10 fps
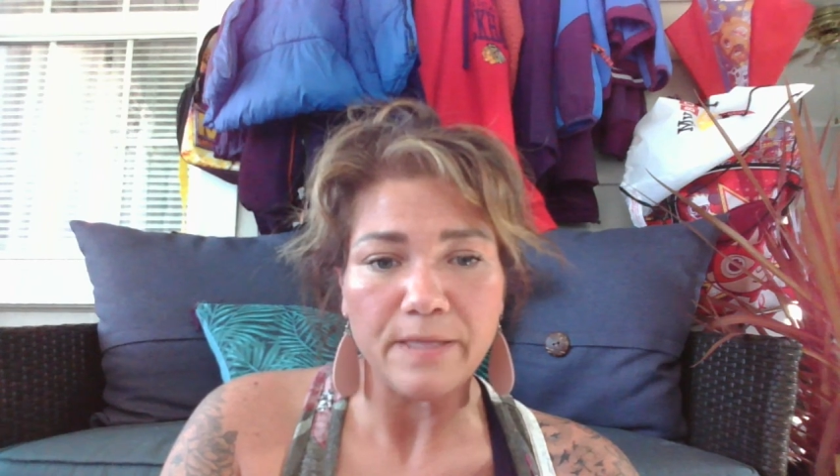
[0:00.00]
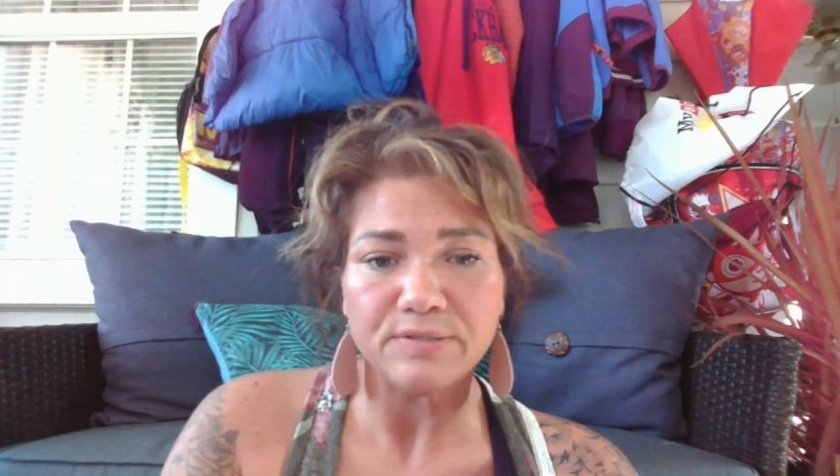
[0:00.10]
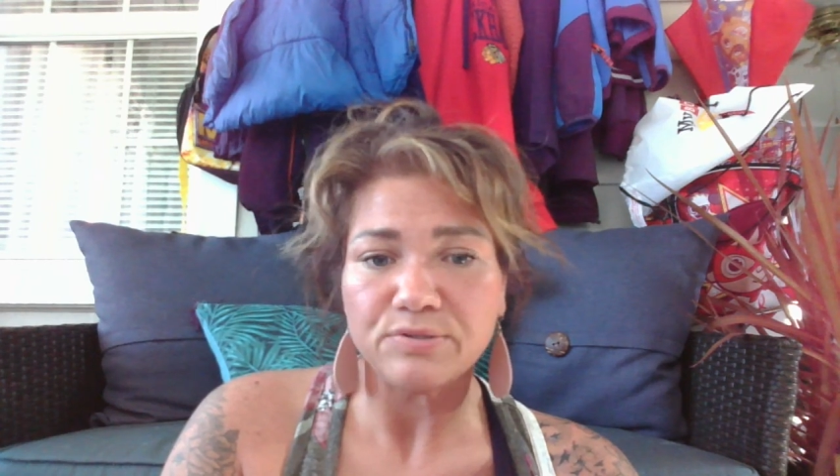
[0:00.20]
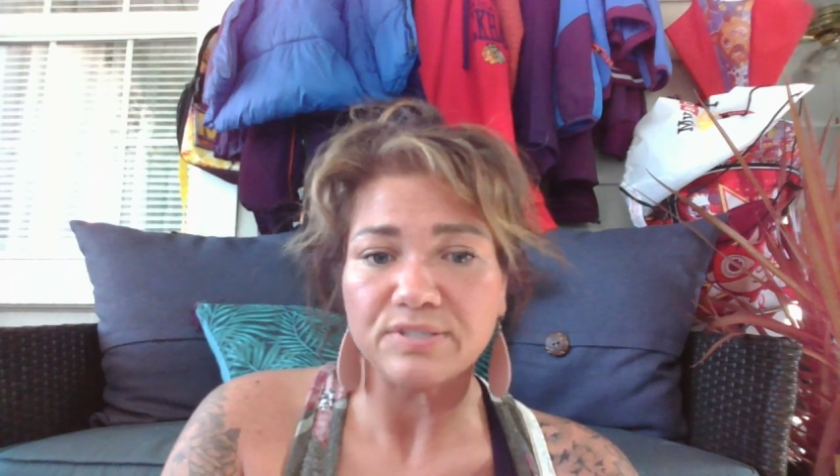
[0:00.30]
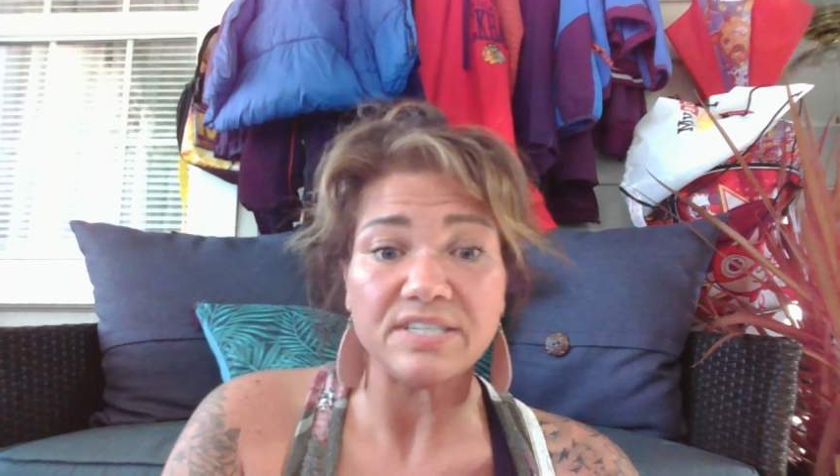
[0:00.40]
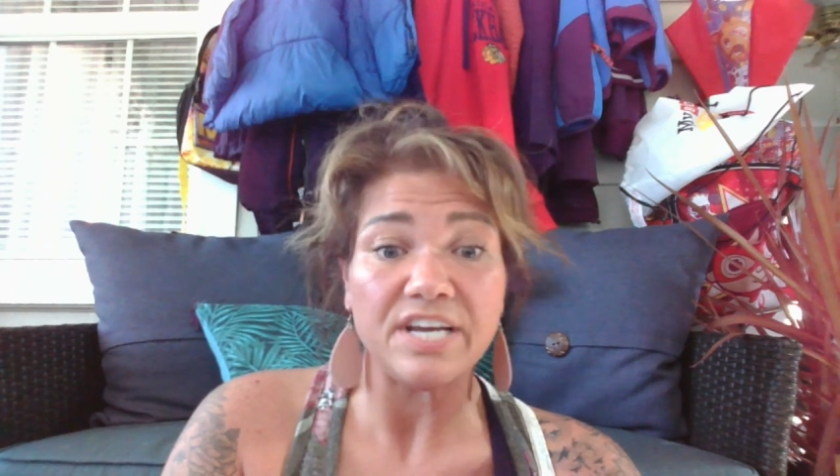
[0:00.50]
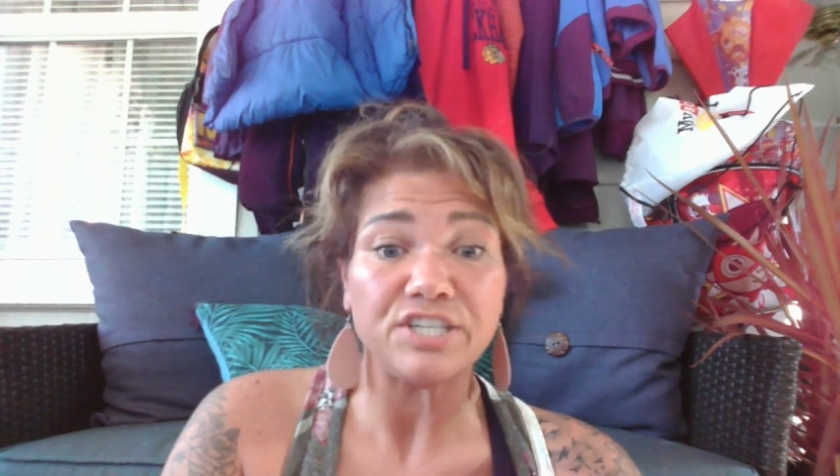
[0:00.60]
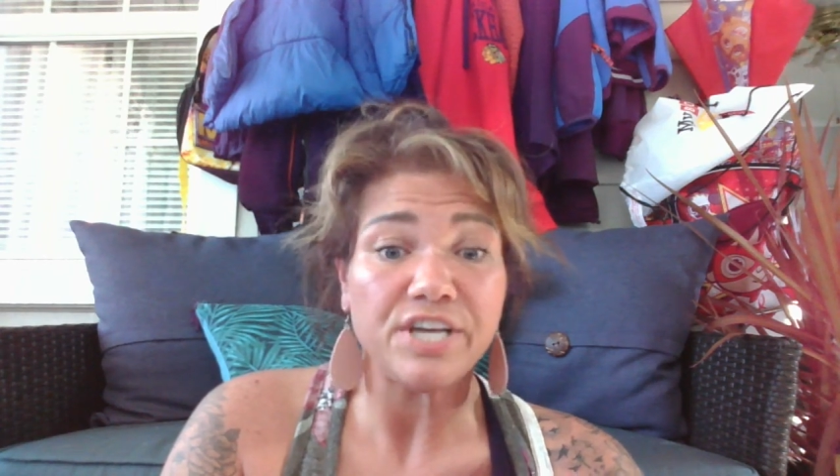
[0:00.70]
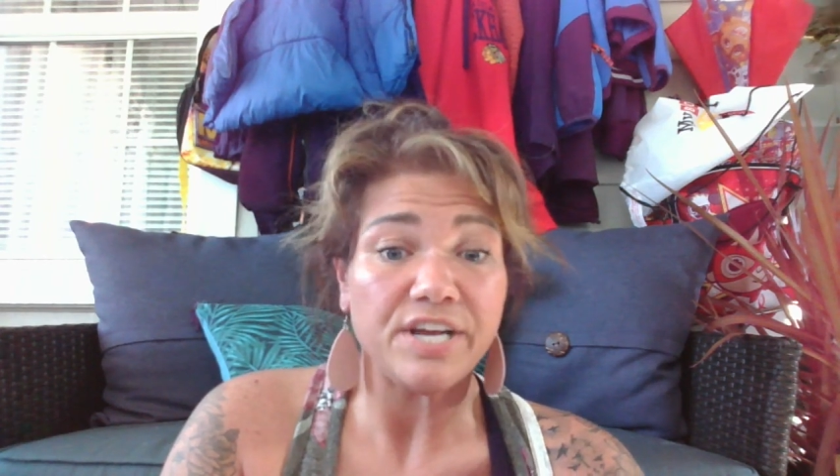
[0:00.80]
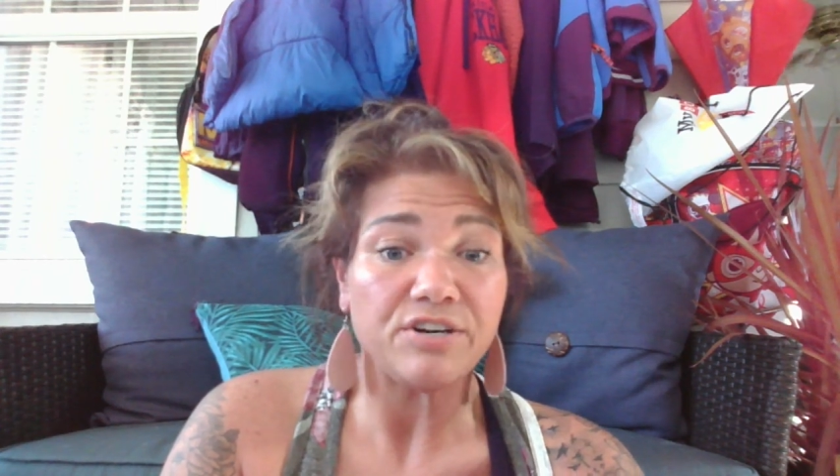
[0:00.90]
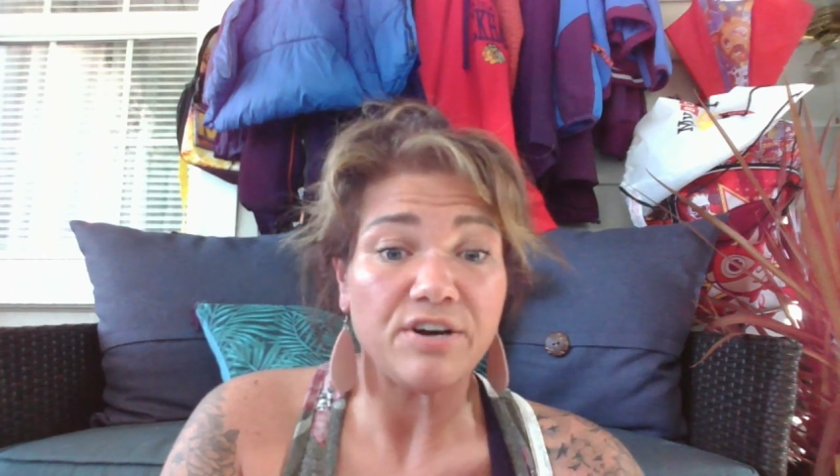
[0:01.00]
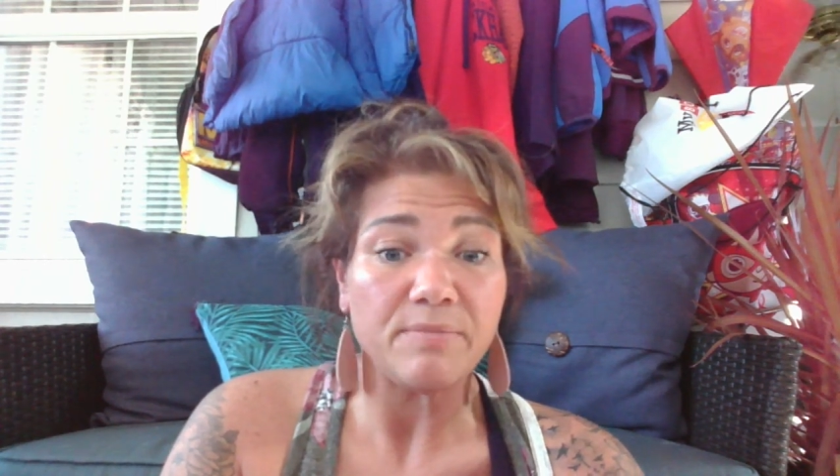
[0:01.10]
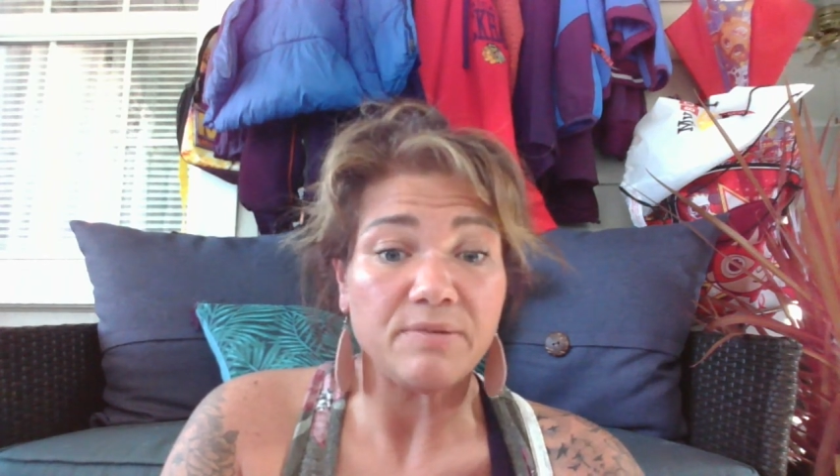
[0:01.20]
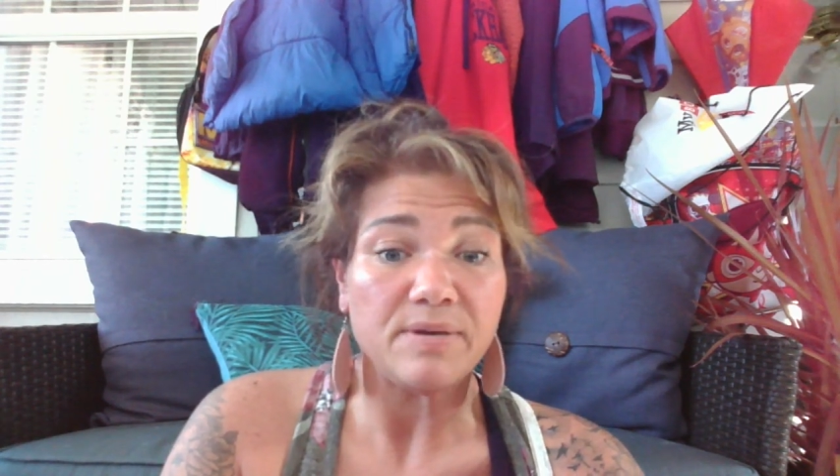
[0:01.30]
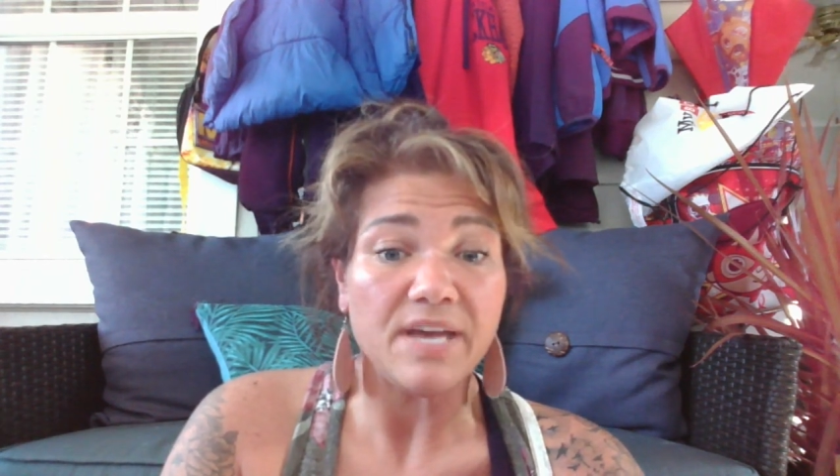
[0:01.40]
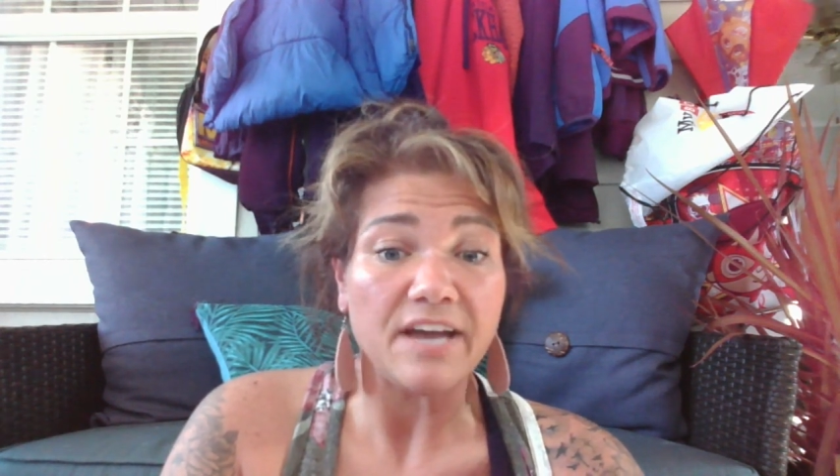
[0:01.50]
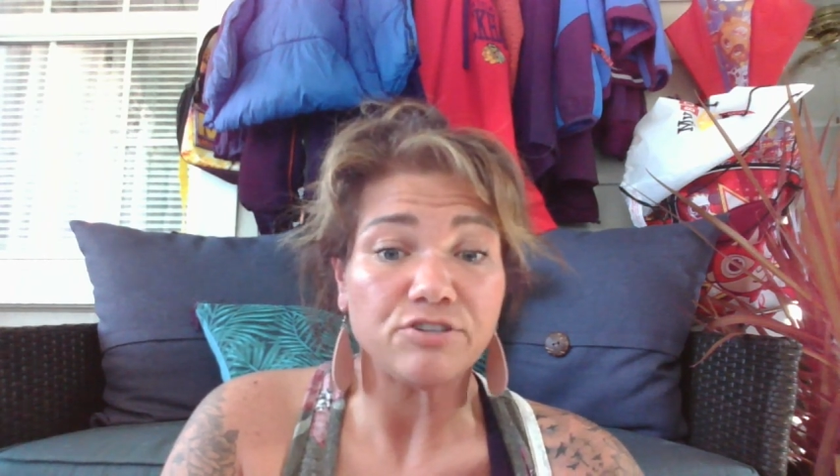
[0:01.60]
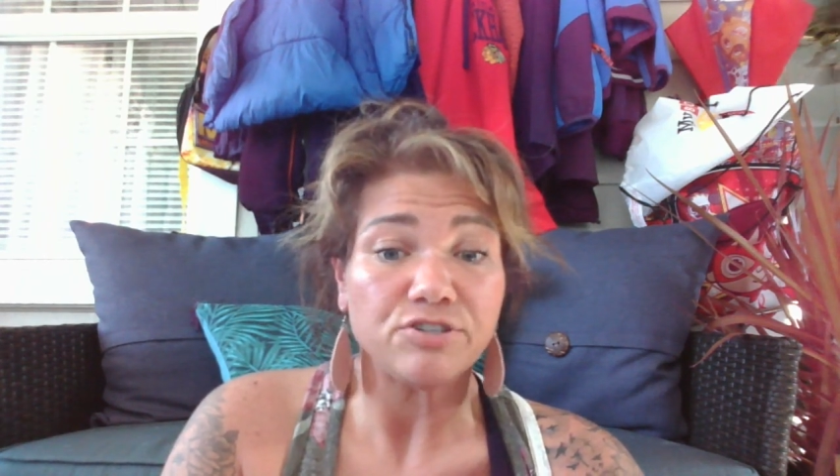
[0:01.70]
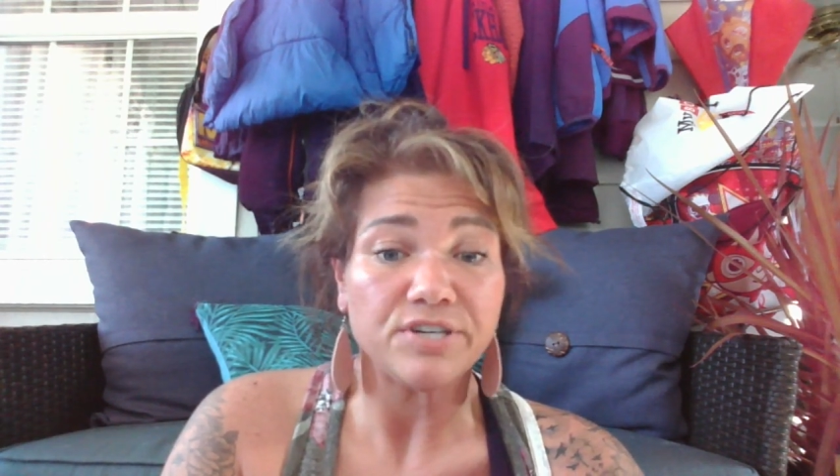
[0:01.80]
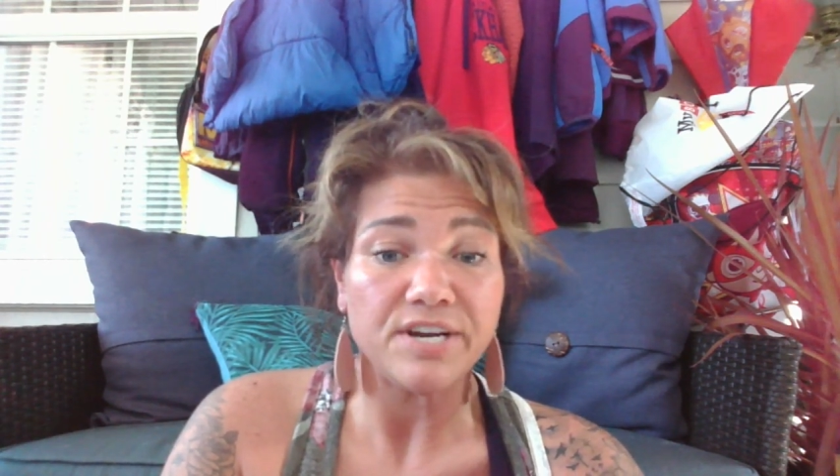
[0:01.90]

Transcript: So, as an educator, I'm going to be extra